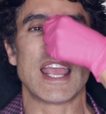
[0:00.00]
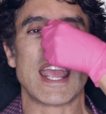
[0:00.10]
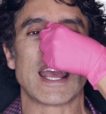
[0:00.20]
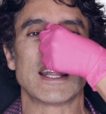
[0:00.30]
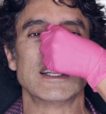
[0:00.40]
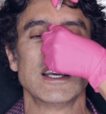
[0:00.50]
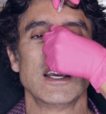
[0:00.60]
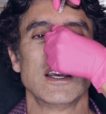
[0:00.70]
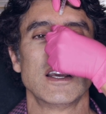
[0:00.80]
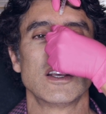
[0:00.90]
relax. And
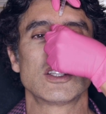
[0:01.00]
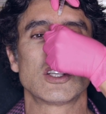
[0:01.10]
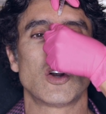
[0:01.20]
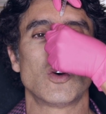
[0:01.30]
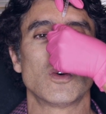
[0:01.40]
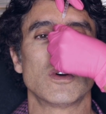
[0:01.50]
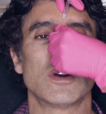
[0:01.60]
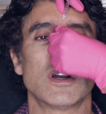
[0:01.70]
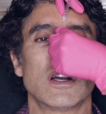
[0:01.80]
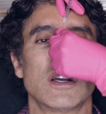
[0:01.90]
so
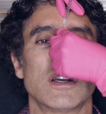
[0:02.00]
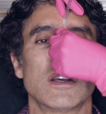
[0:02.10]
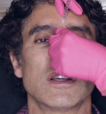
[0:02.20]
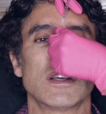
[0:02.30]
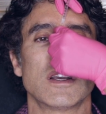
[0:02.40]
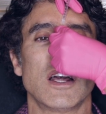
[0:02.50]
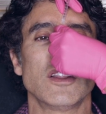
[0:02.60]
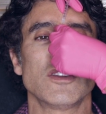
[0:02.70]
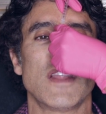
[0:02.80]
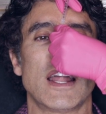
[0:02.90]

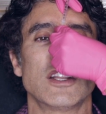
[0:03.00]
other than that,